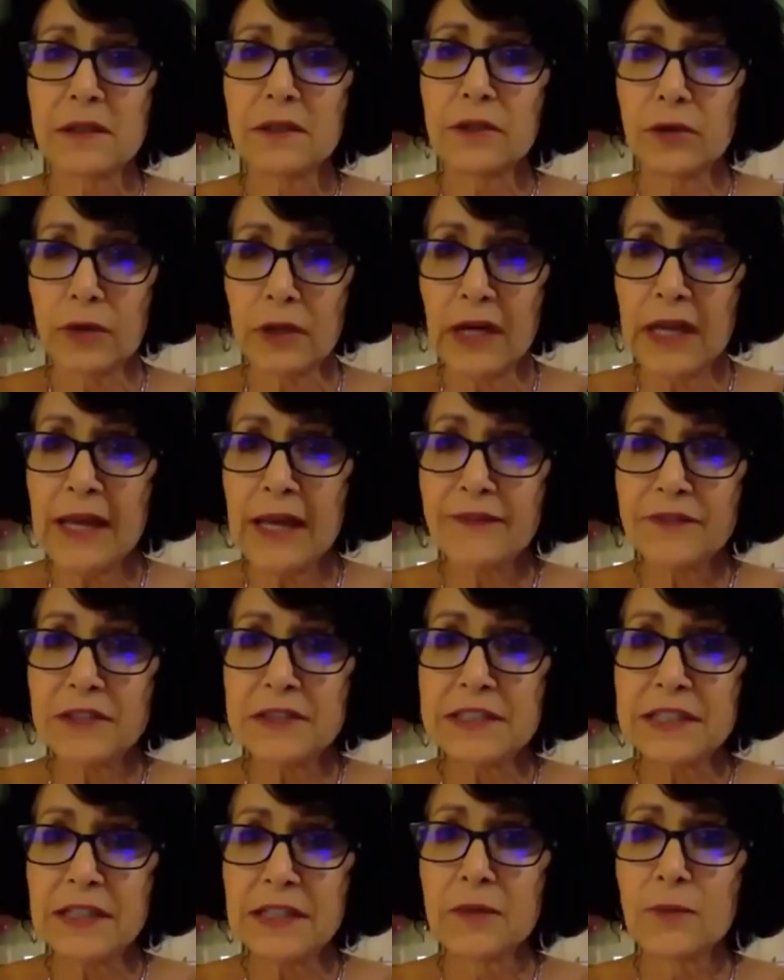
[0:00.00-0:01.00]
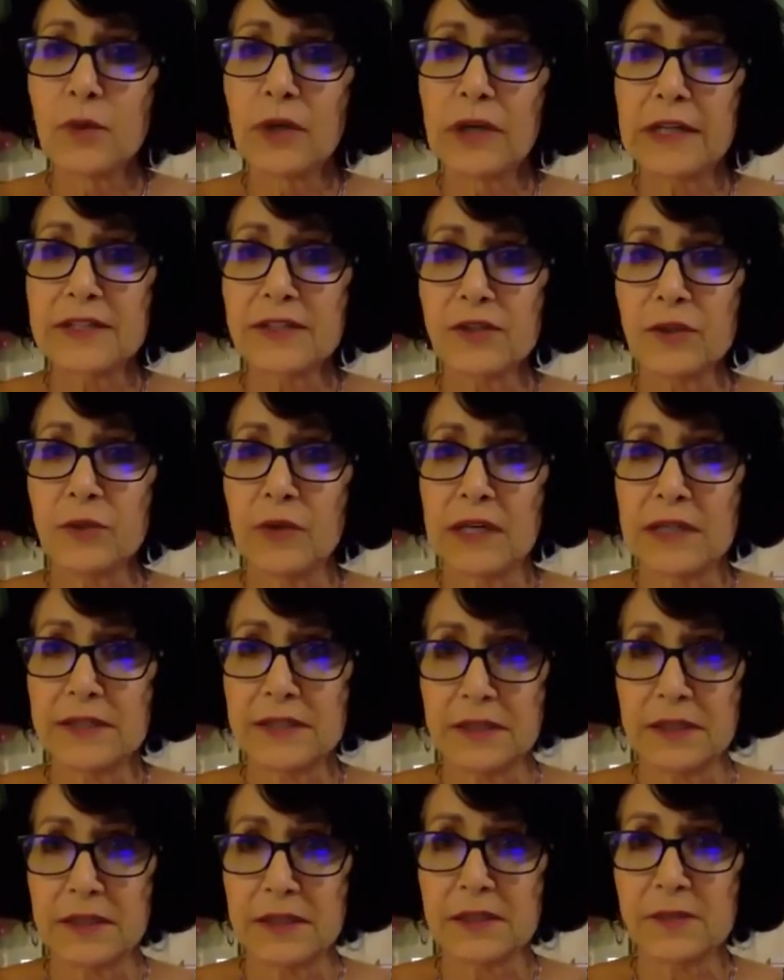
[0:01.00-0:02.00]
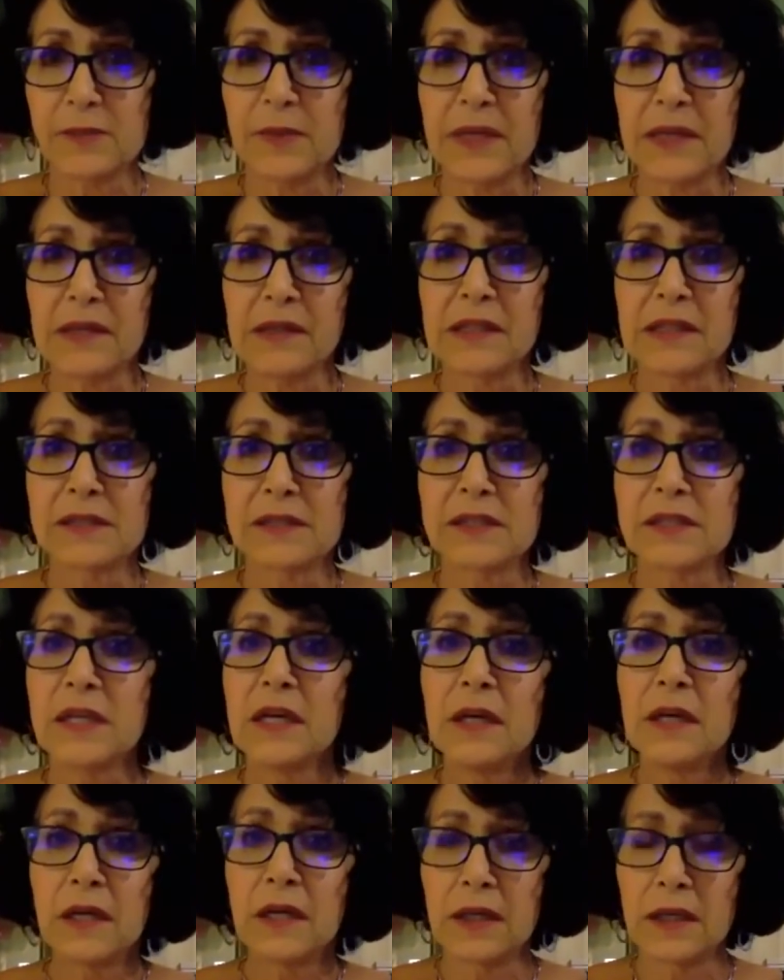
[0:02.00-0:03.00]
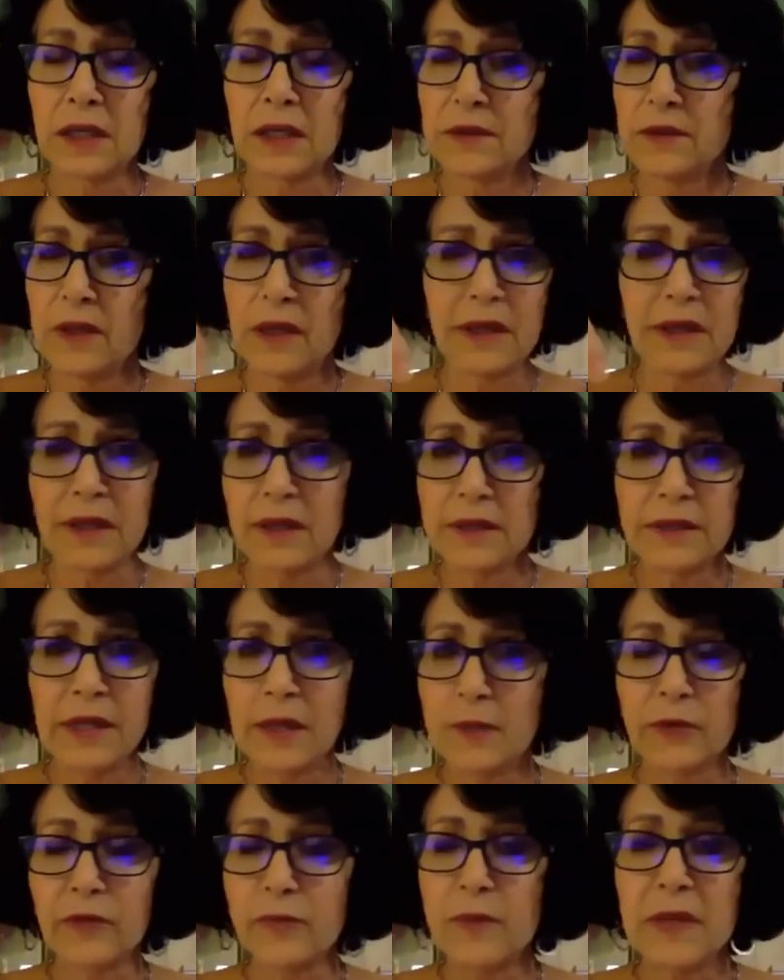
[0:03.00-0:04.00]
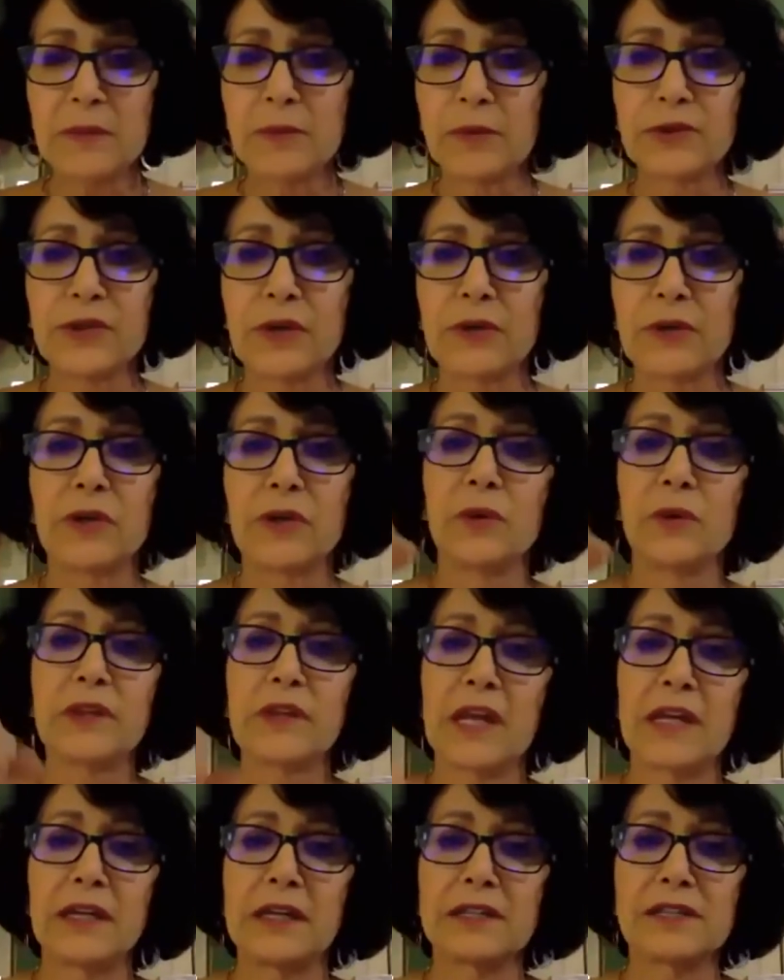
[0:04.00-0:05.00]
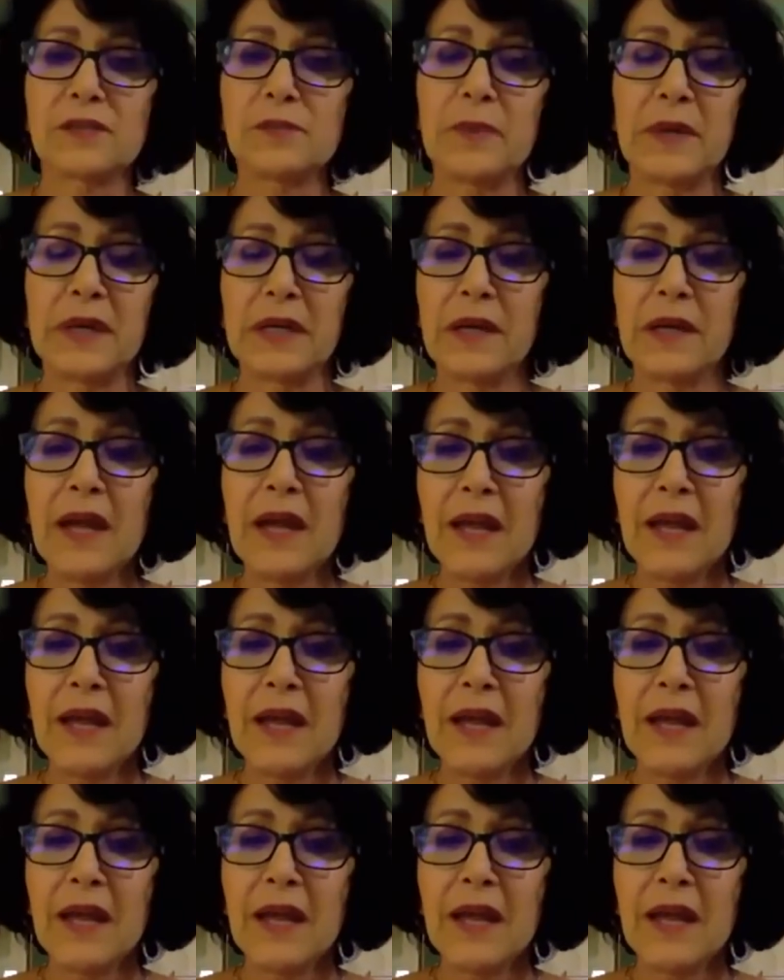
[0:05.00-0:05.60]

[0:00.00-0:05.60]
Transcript: You're going to have to tell them what SOS is, because a number of people don't know what that is, but